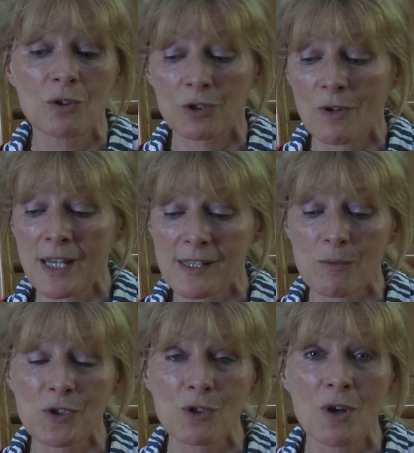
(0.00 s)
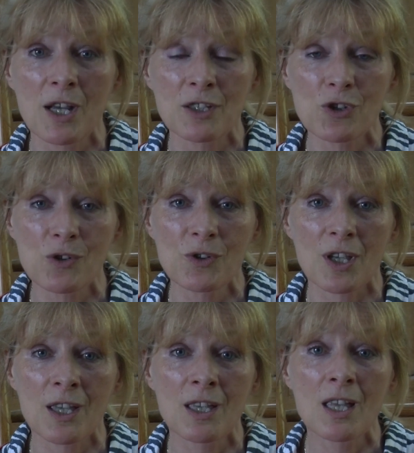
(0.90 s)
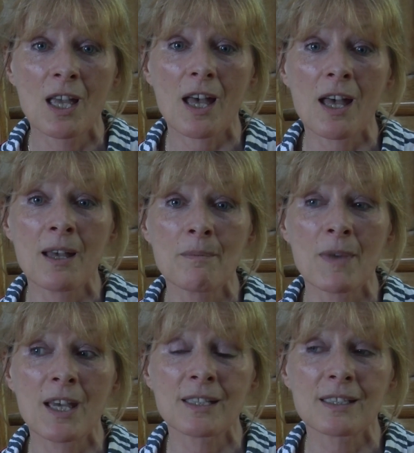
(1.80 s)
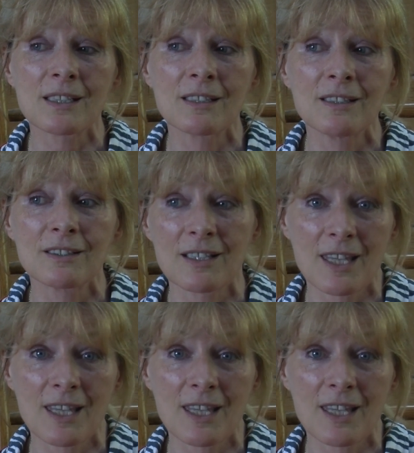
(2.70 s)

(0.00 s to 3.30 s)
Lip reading: grass that was too high in sugar. And to